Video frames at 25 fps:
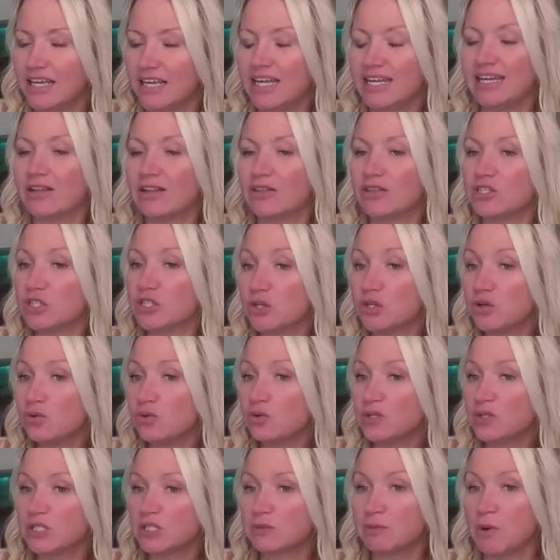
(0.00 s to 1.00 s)
Now, the
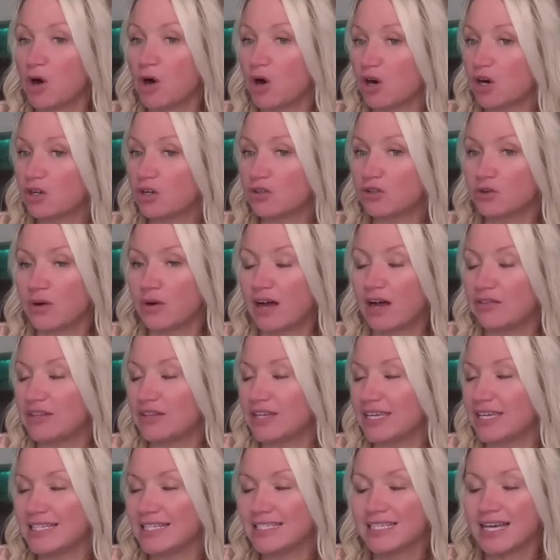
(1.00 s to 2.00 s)
two sparred throughout
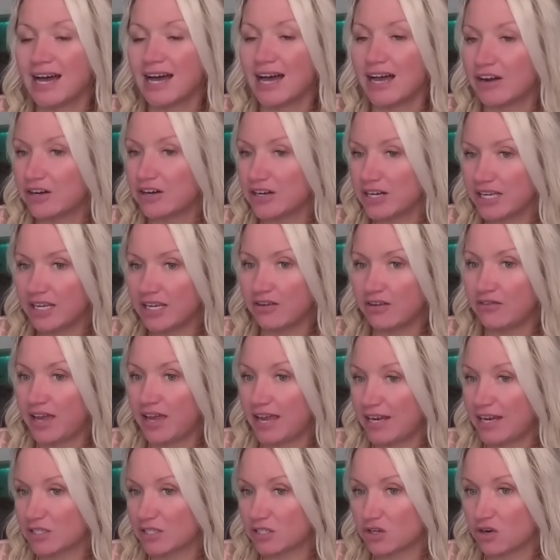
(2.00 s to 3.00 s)
the entirety of
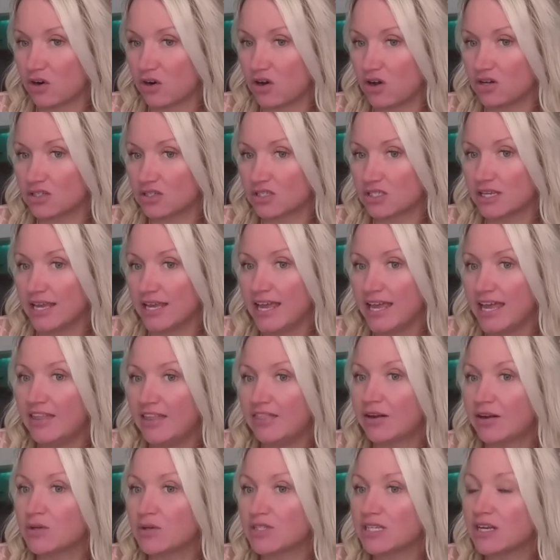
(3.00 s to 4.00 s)
Hank's cross.
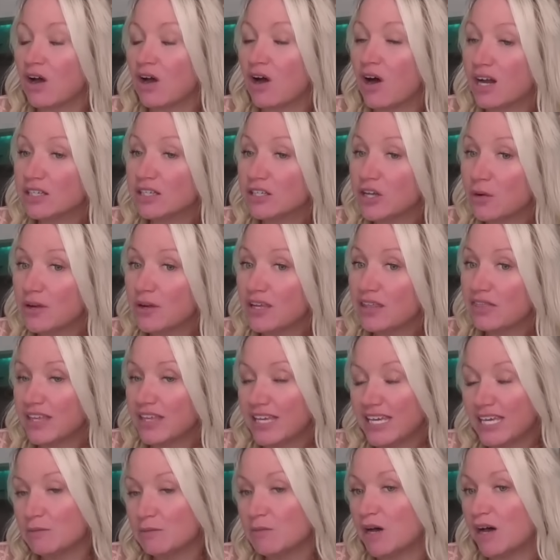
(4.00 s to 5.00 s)
There was an ongoing
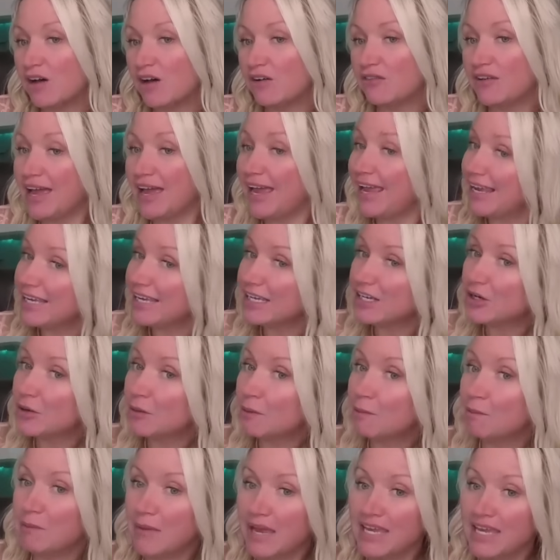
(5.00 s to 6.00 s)
theme of Hank
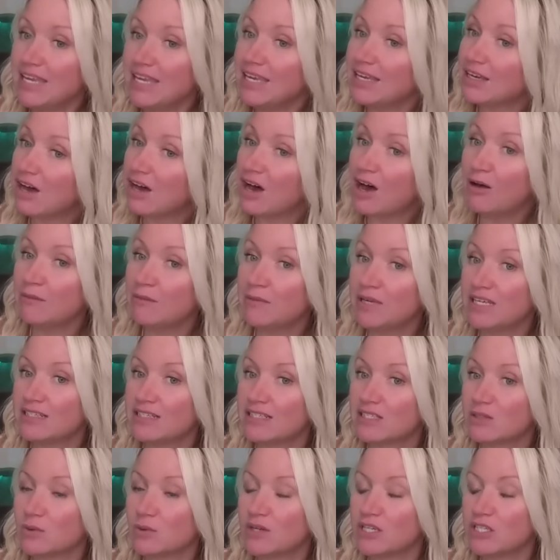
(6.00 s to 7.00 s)
making
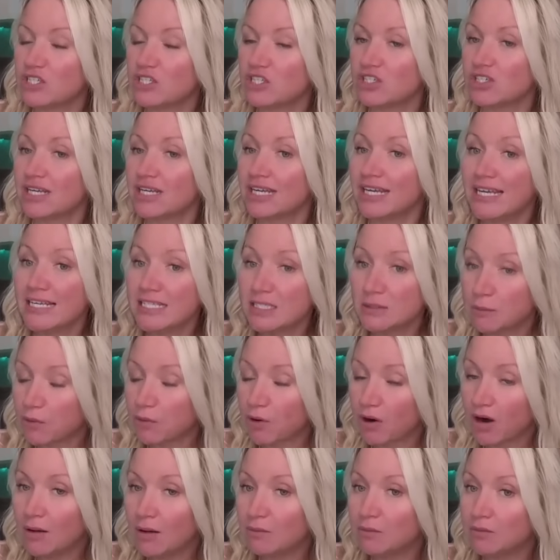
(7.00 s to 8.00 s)
comments, which is a
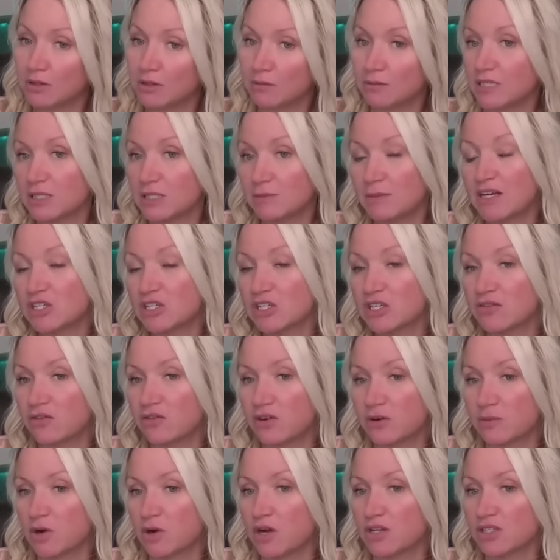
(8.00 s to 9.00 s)
problem, especially
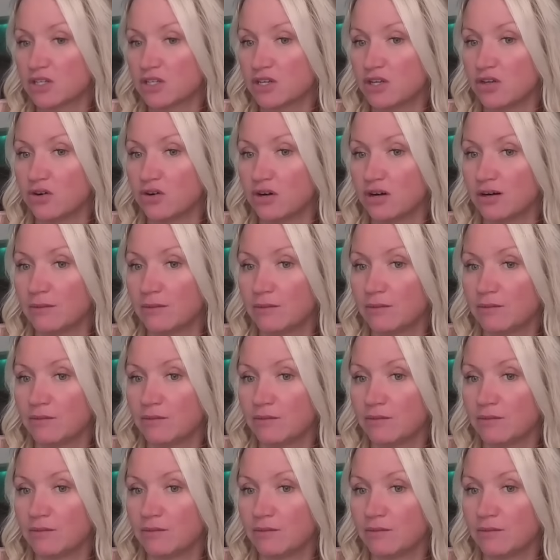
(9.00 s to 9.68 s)
for a prosecutor.